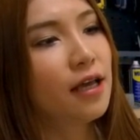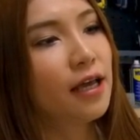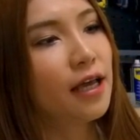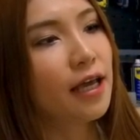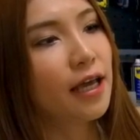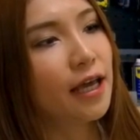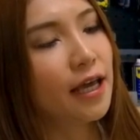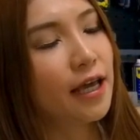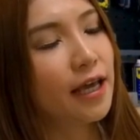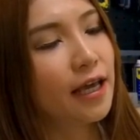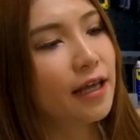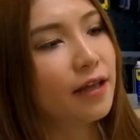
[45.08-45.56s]

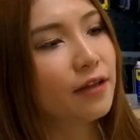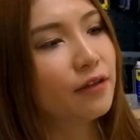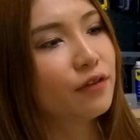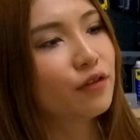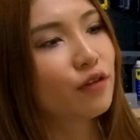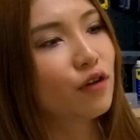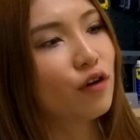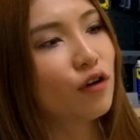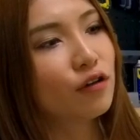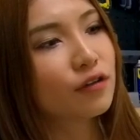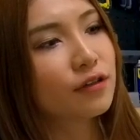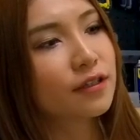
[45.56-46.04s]
and
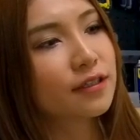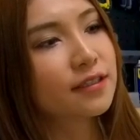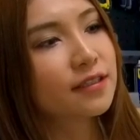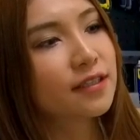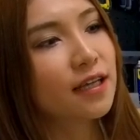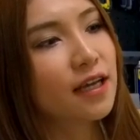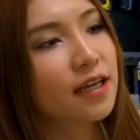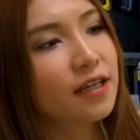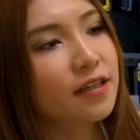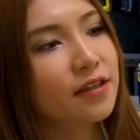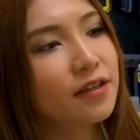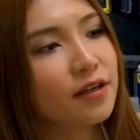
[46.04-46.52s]
on the
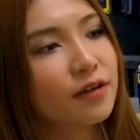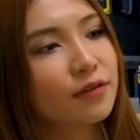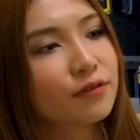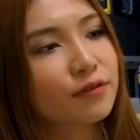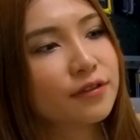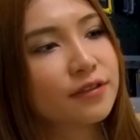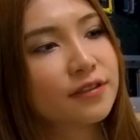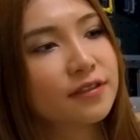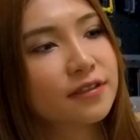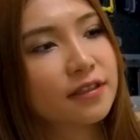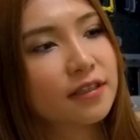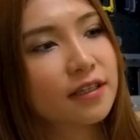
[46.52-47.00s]
side there
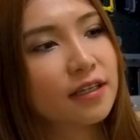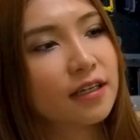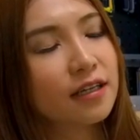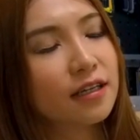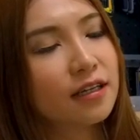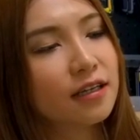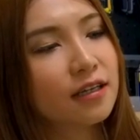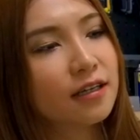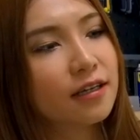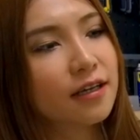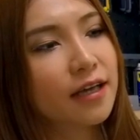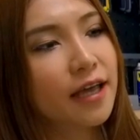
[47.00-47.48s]
is
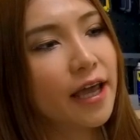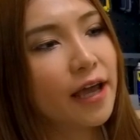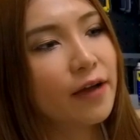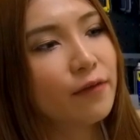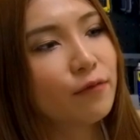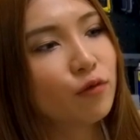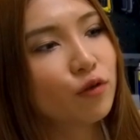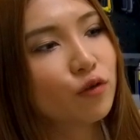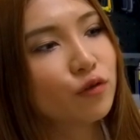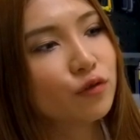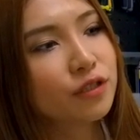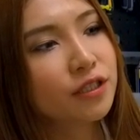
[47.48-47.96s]
a
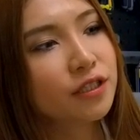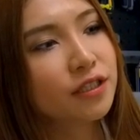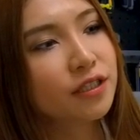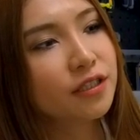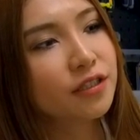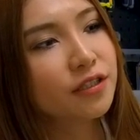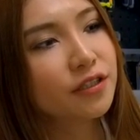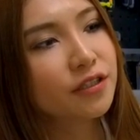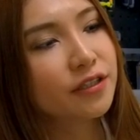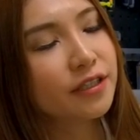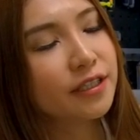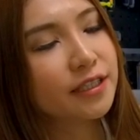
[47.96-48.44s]
arrow
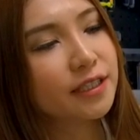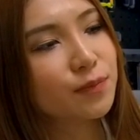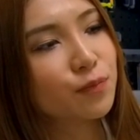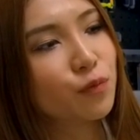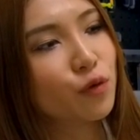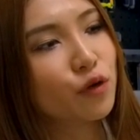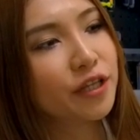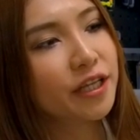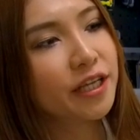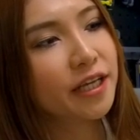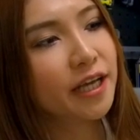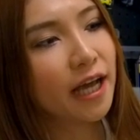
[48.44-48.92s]
here it's
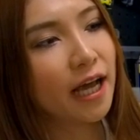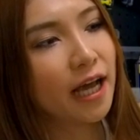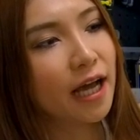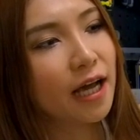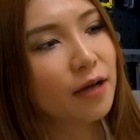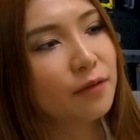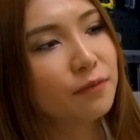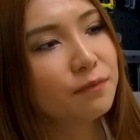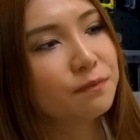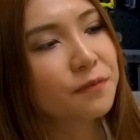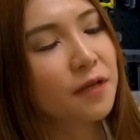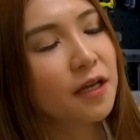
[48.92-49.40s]
pointing
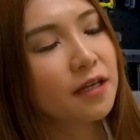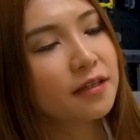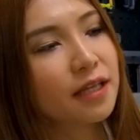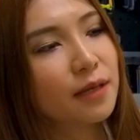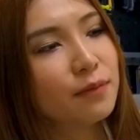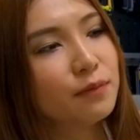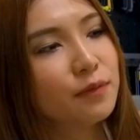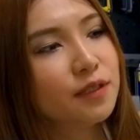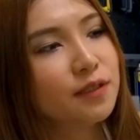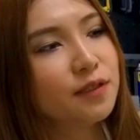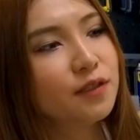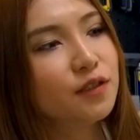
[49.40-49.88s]
up that
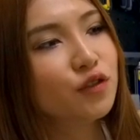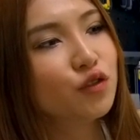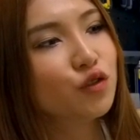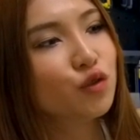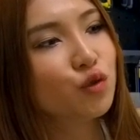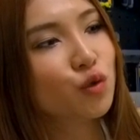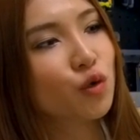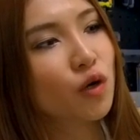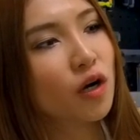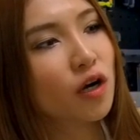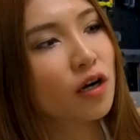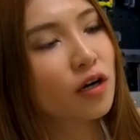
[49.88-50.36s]
means
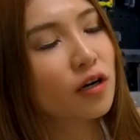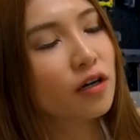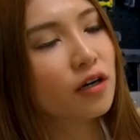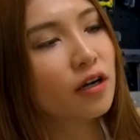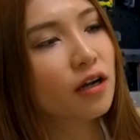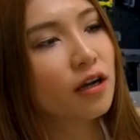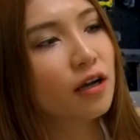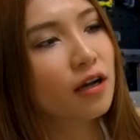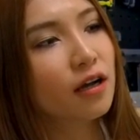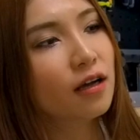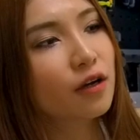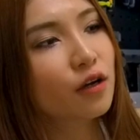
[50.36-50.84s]
you are
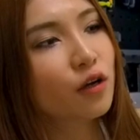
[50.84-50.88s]
uh,